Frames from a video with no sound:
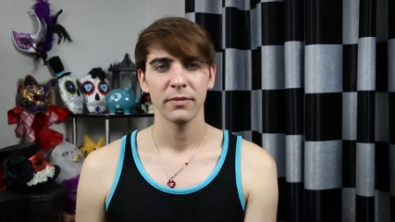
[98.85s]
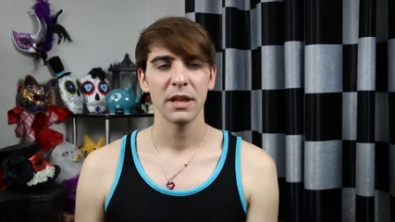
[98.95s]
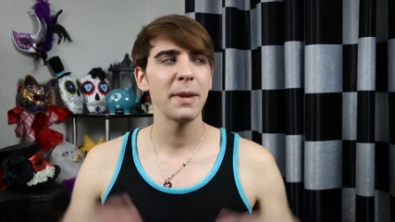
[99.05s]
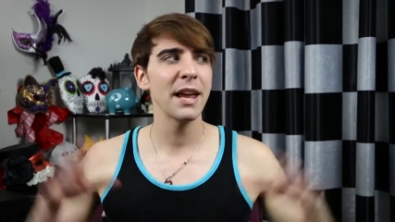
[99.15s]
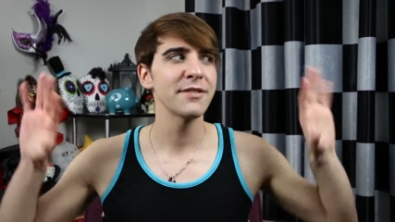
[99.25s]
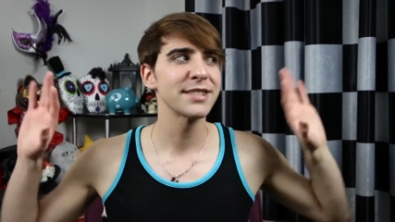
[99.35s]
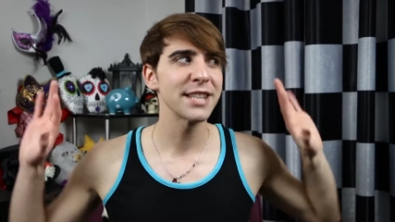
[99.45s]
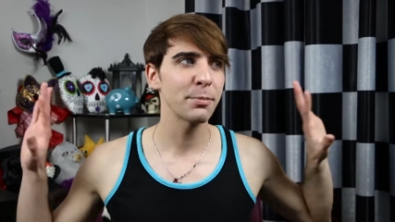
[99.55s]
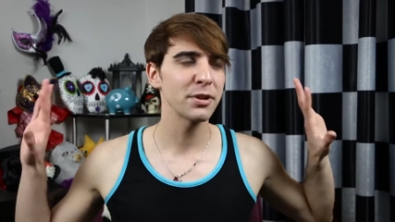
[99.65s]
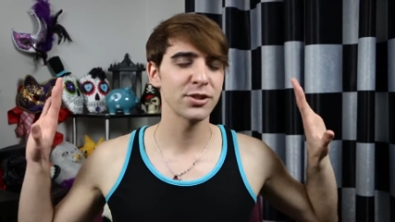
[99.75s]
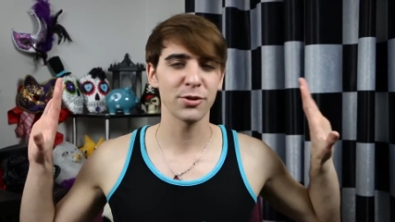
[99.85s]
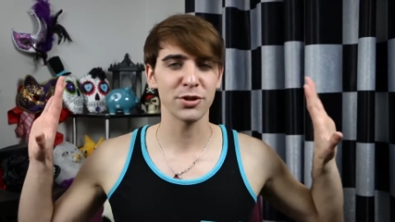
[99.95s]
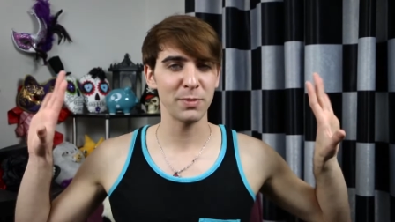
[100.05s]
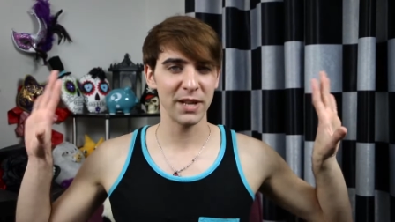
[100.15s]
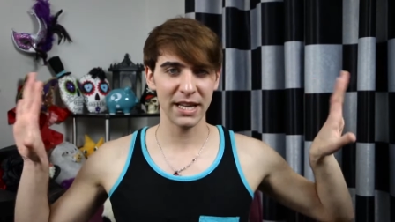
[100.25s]
They may have separate
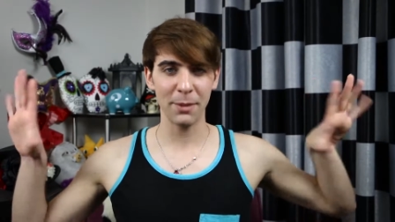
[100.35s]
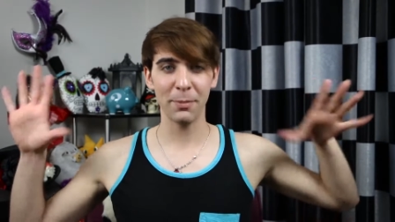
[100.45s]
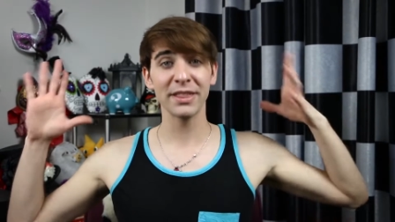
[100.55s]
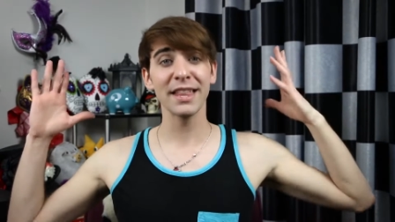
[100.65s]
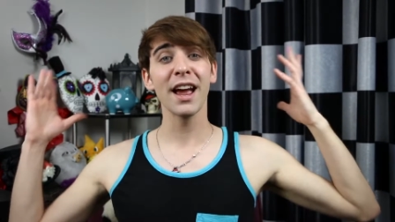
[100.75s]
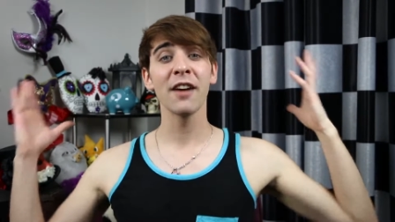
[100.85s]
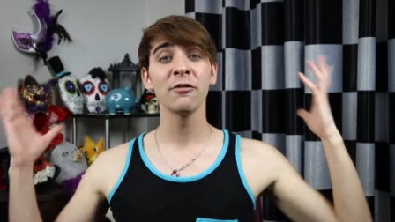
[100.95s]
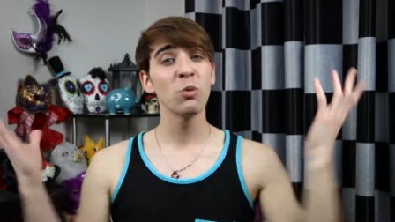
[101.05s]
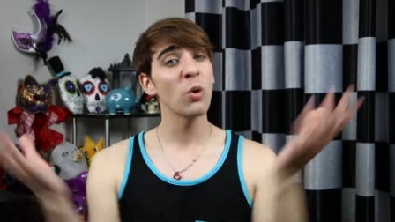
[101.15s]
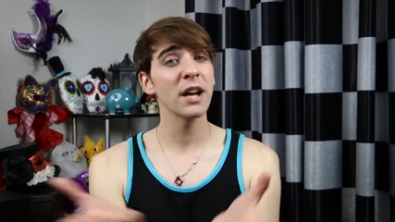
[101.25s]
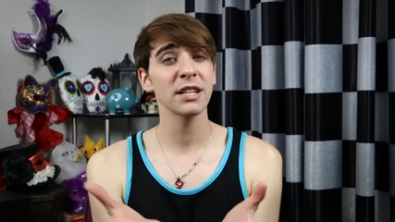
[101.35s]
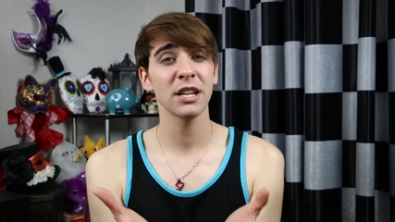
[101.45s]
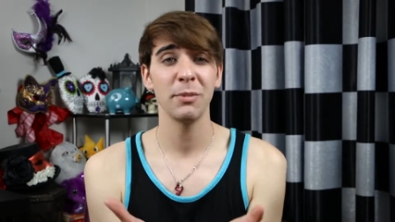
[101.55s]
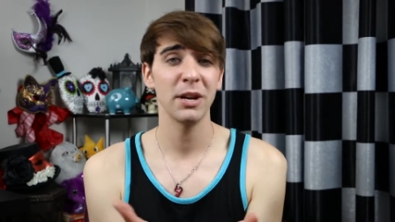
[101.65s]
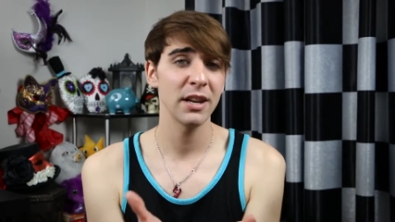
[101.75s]
social media, but they have one
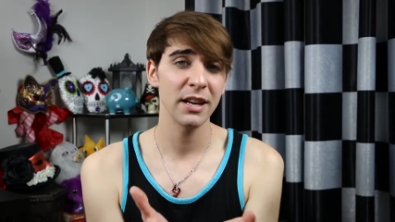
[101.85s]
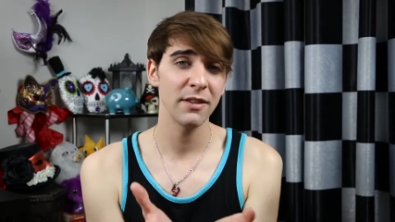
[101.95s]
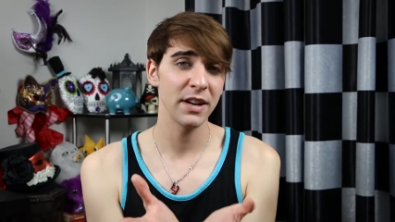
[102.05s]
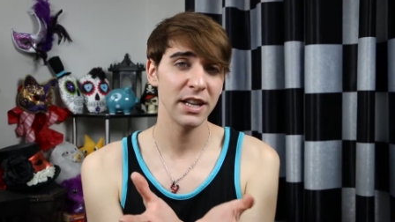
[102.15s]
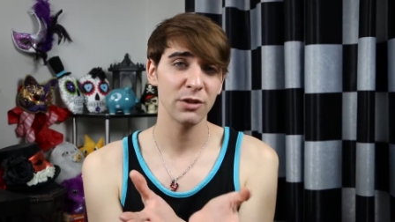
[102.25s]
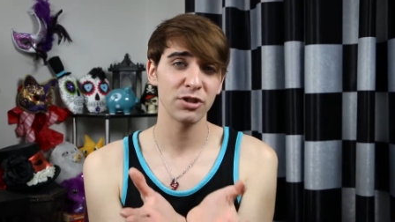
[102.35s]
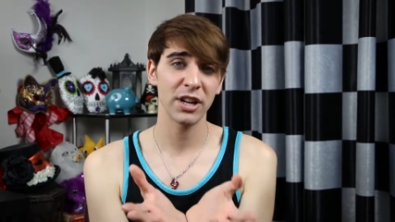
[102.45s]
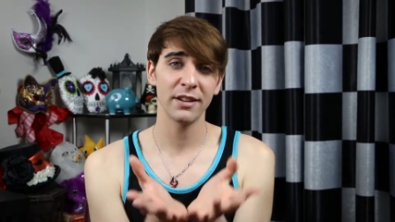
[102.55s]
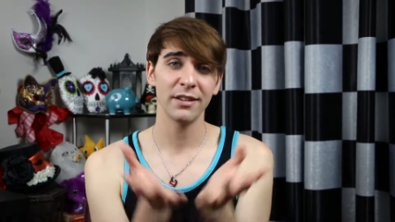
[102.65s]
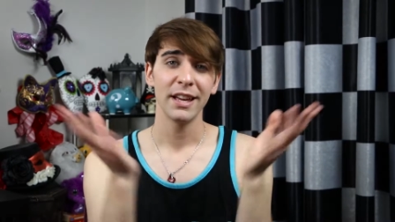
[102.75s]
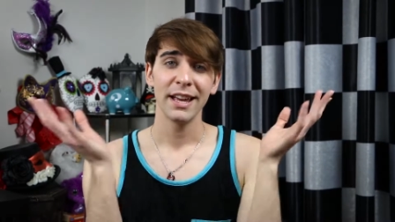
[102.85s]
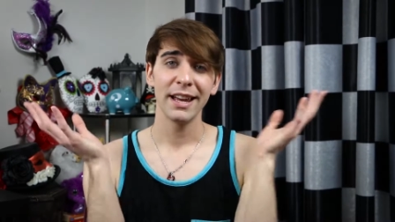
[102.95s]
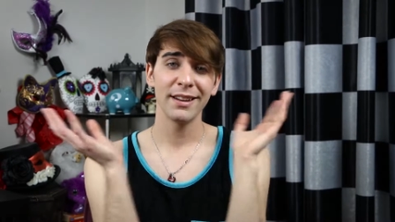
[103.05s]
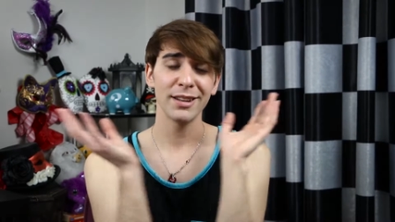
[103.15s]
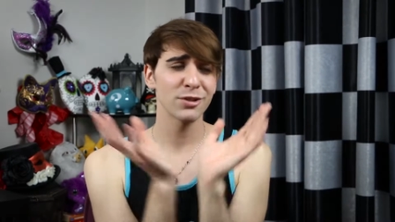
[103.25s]
community video channel,
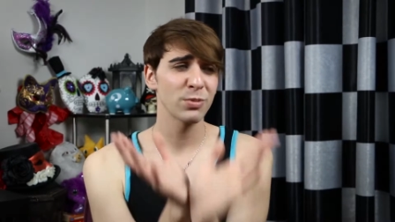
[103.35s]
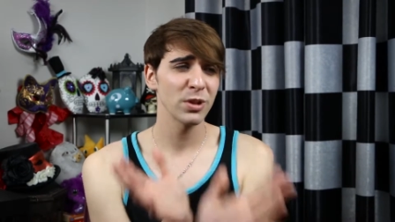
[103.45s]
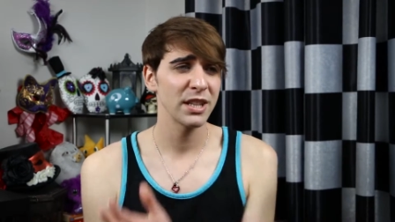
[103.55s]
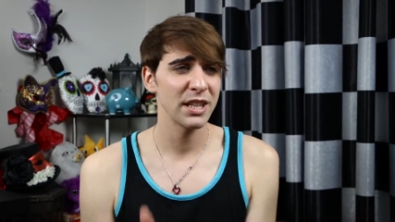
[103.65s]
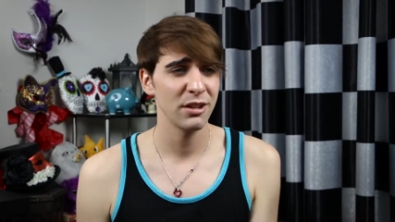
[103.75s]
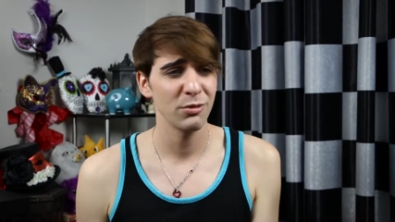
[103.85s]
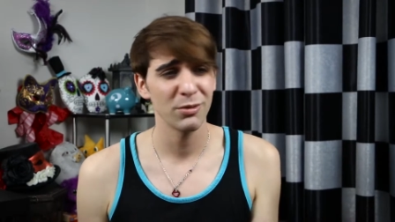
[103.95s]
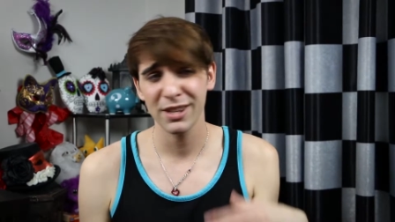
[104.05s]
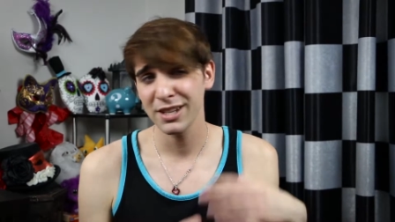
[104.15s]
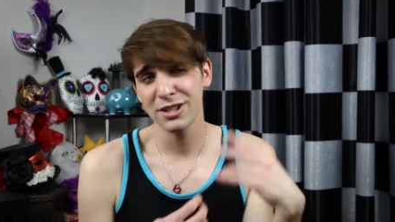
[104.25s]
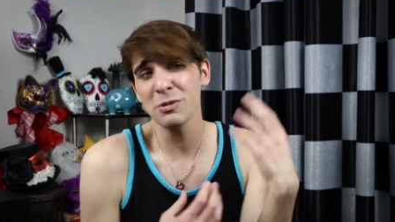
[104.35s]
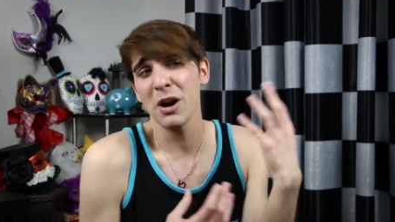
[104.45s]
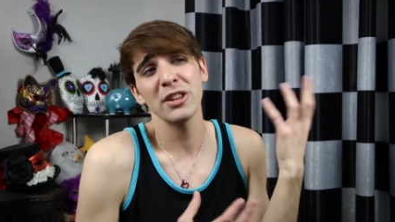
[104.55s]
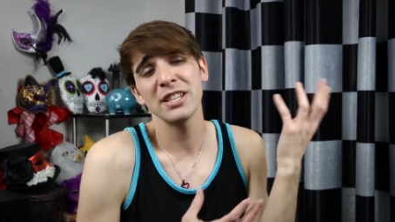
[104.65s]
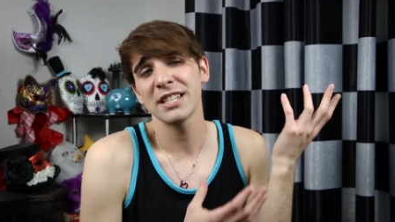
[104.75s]
and it is really cute where they do
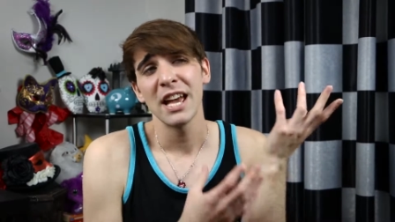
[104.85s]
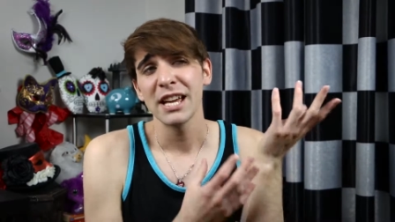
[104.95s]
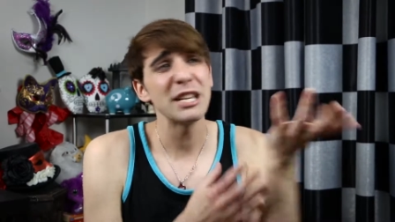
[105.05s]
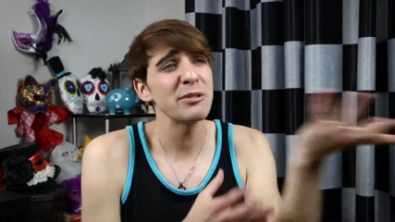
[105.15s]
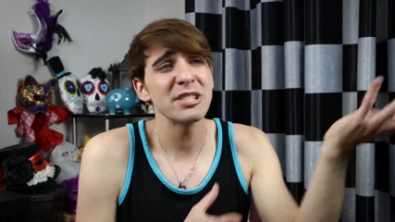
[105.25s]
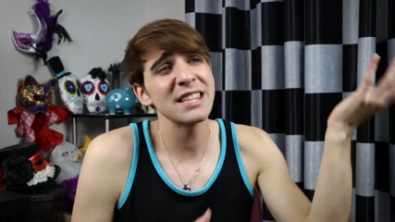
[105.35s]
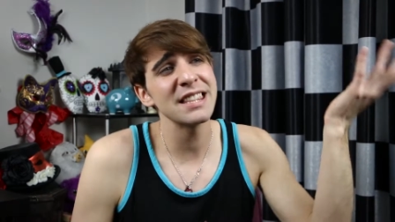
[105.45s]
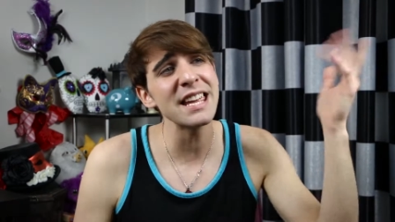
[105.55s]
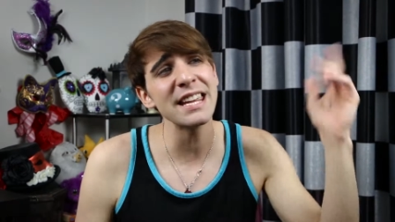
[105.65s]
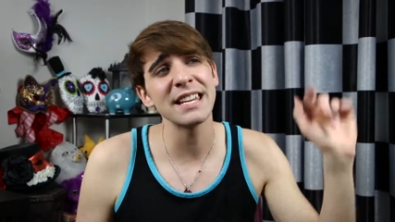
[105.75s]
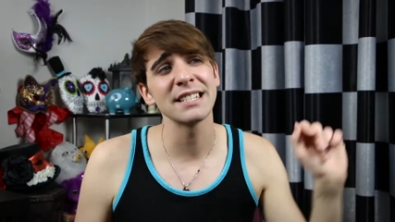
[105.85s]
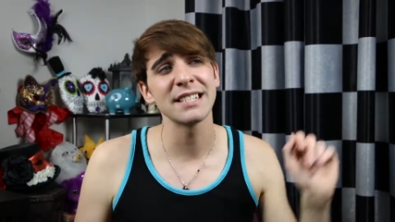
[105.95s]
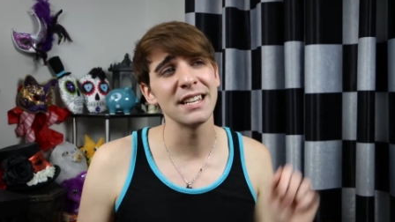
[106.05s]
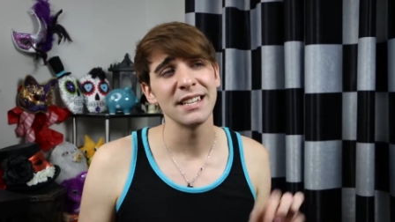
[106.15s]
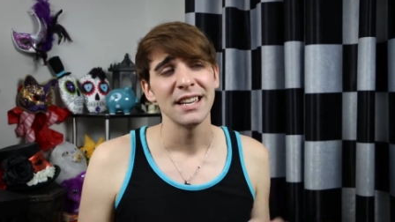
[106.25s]
all these cutesy things
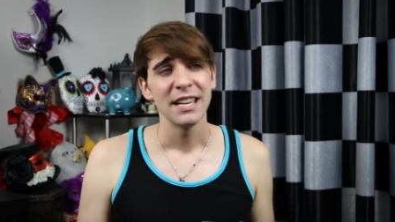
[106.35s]
and